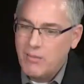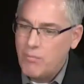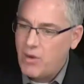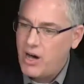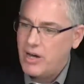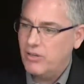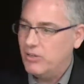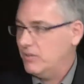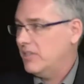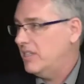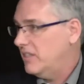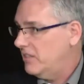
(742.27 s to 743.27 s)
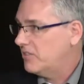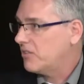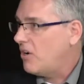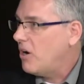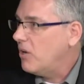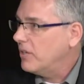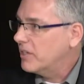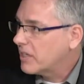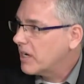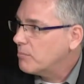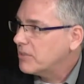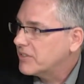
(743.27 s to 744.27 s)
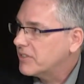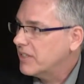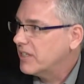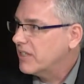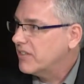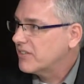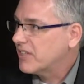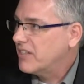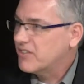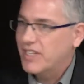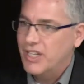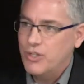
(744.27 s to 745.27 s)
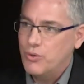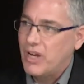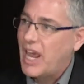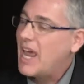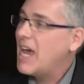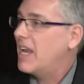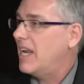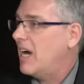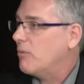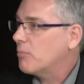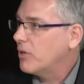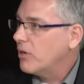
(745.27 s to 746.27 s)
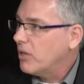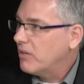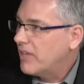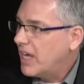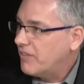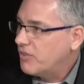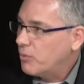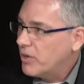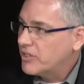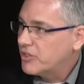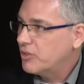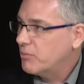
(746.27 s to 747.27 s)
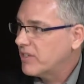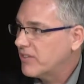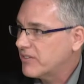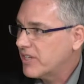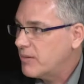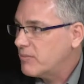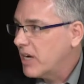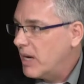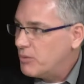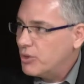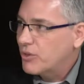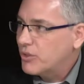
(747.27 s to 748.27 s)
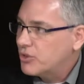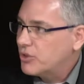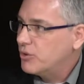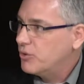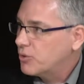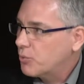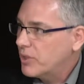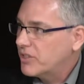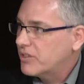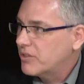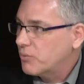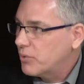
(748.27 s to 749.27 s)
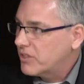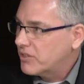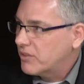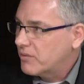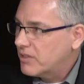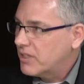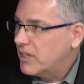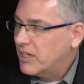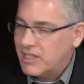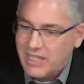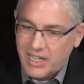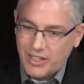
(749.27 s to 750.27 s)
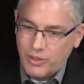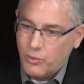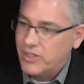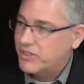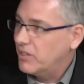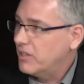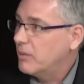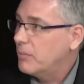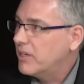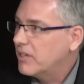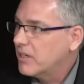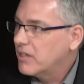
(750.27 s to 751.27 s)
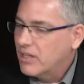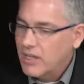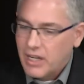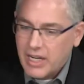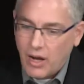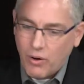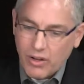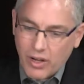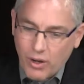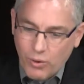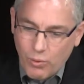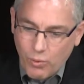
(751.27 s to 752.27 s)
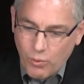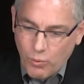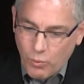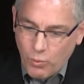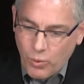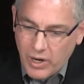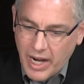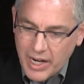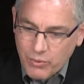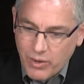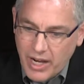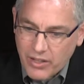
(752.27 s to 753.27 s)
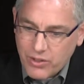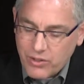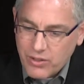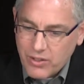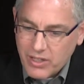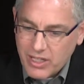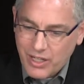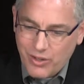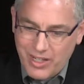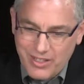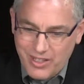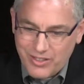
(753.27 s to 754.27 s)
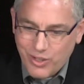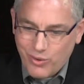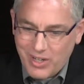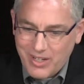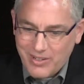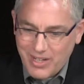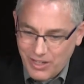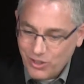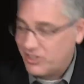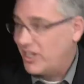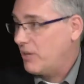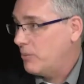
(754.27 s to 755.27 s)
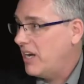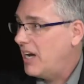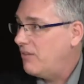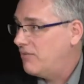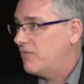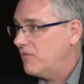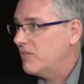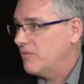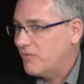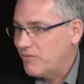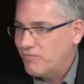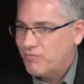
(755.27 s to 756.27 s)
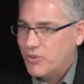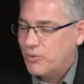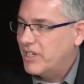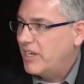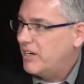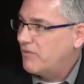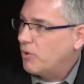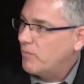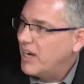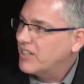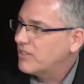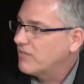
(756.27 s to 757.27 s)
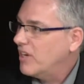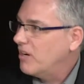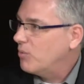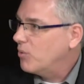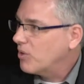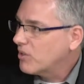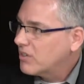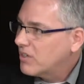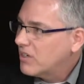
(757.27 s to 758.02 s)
model is all-encompassing in the sense that you can output all of that if you want to, but at the same time you can choose which data you want to limit. Now, what I'd rather, and so it looks like we have 3 data formats, if not more.